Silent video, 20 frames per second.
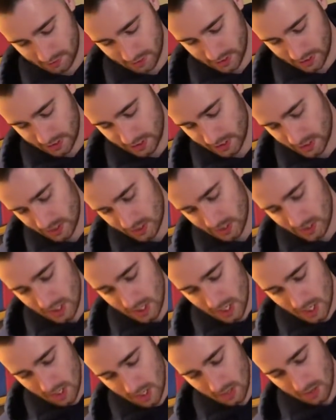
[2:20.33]
pretty good.
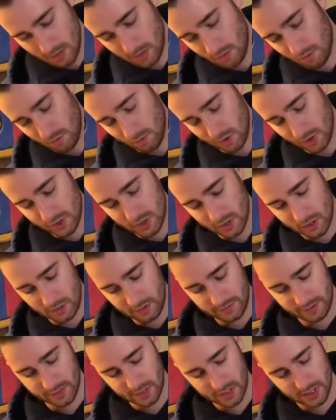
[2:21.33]
1
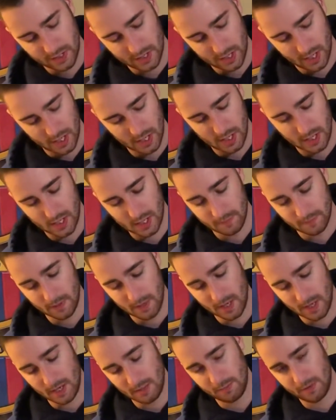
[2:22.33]
Dolphin. I
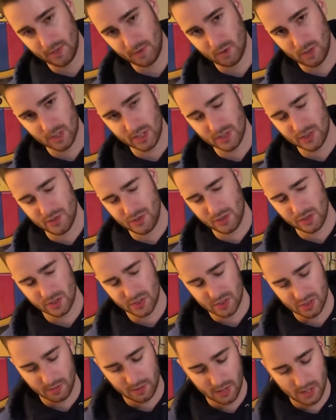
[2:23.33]
played 1 because you can
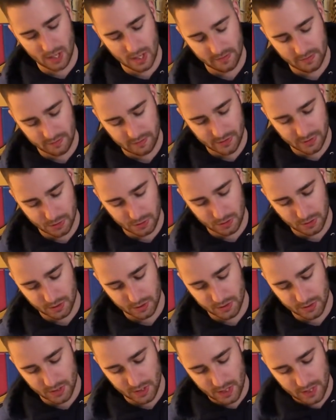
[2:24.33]
just summon it off of
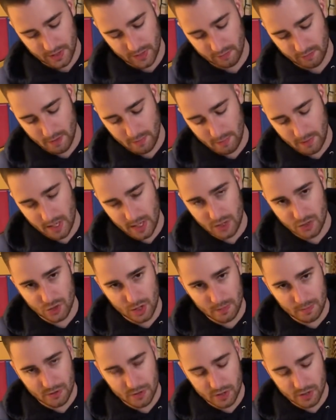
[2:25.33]
Isolde and then rip hand
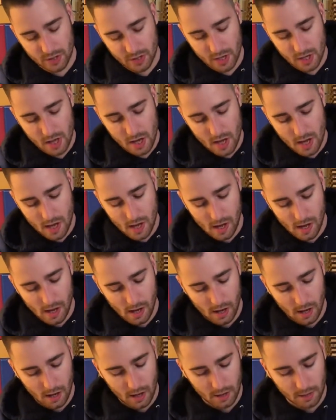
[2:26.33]
traps.
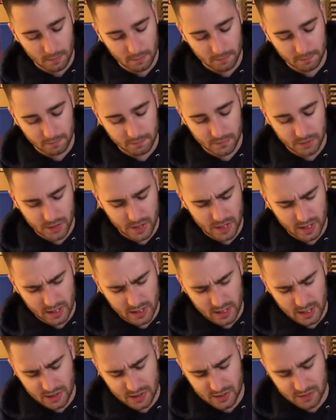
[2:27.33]
So I
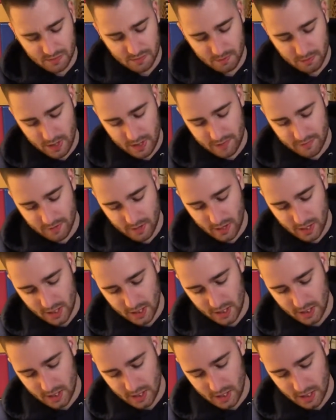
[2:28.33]
think that's pretty
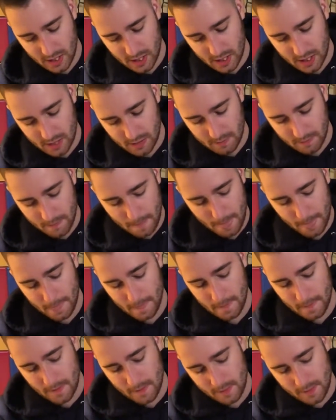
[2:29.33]
fine.
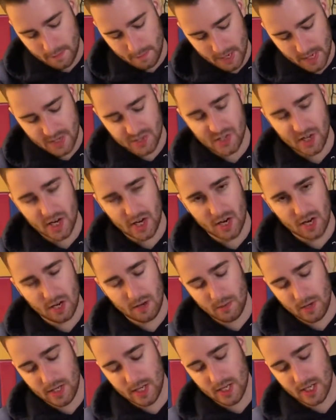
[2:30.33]
The biggest error
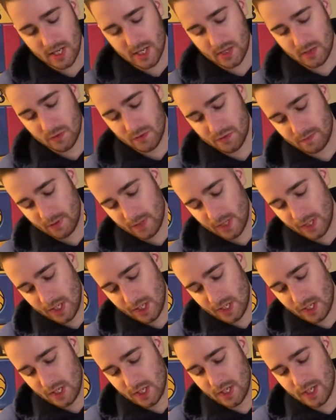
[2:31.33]
in my deck was
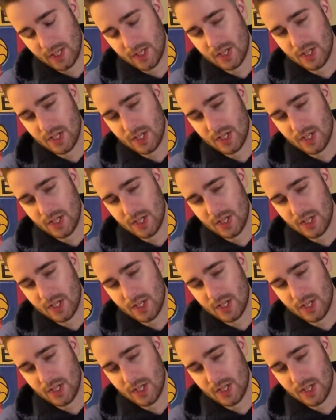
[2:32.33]
playing